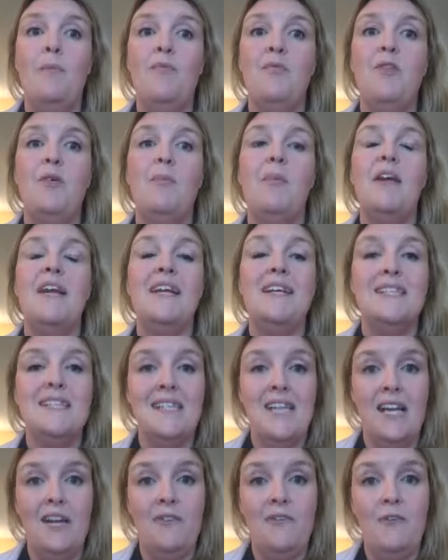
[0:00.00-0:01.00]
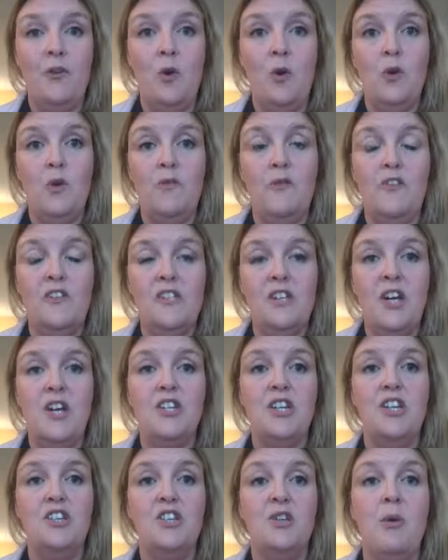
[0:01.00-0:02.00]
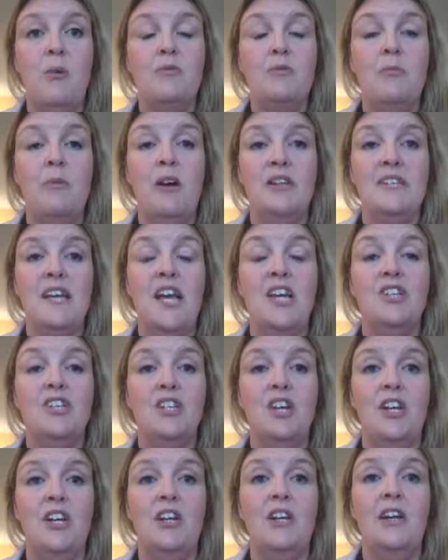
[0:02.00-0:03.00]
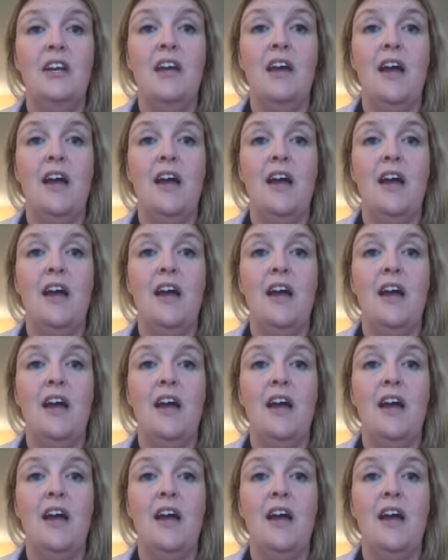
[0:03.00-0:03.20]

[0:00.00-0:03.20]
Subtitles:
the biggest thing for search engine optimization